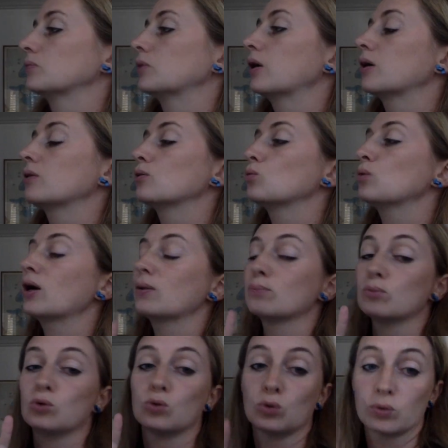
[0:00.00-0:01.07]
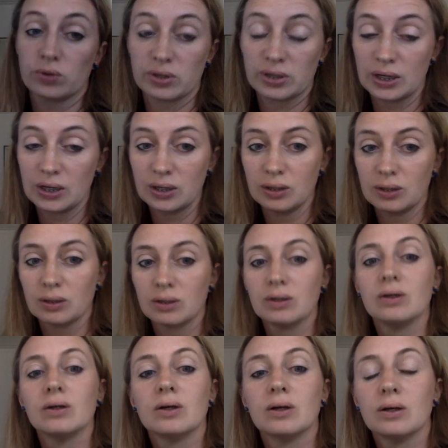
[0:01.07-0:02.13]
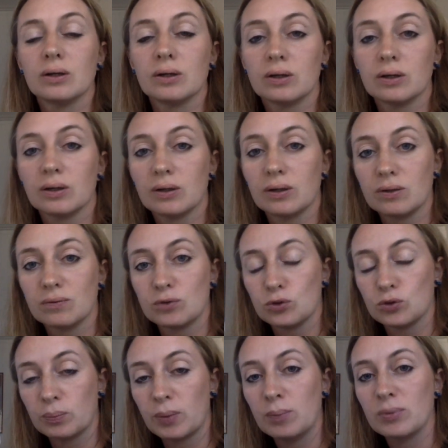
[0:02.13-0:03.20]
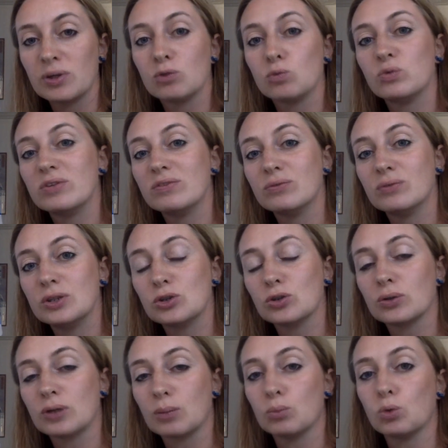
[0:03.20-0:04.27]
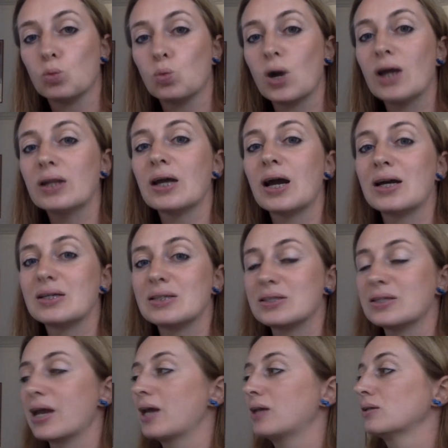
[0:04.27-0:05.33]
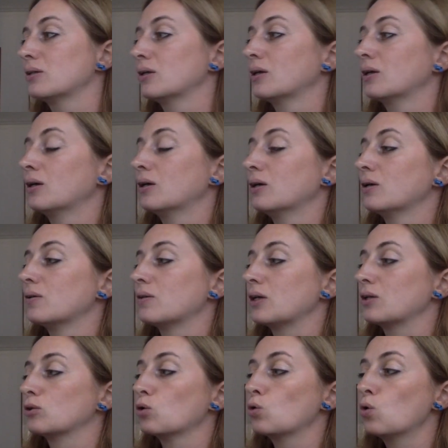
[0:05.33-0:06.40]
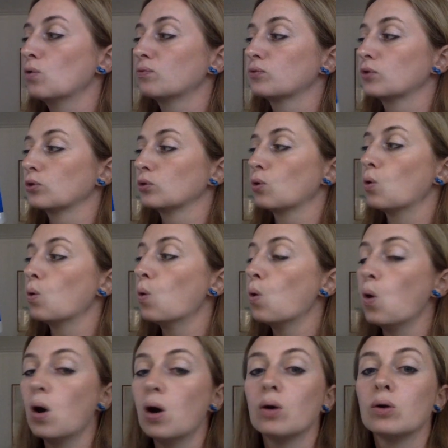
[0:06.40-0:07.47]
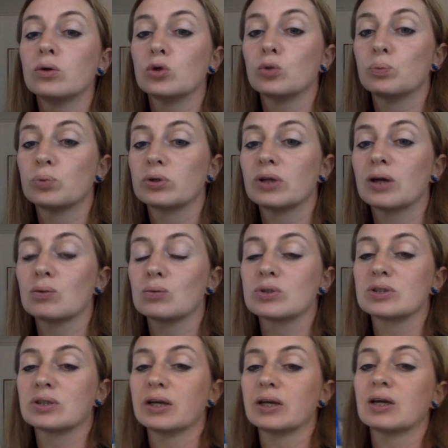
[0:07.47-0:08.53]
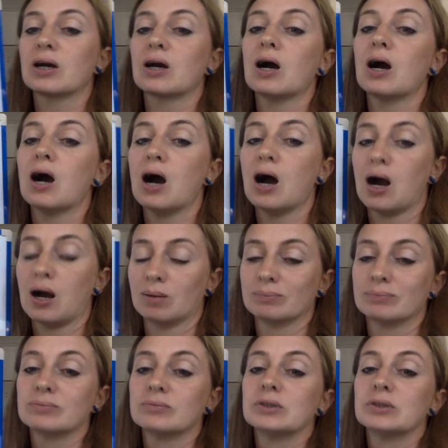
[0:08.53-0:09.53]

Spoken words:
And one more thing. If you remember in video number one, I said that often O you pronounce like A.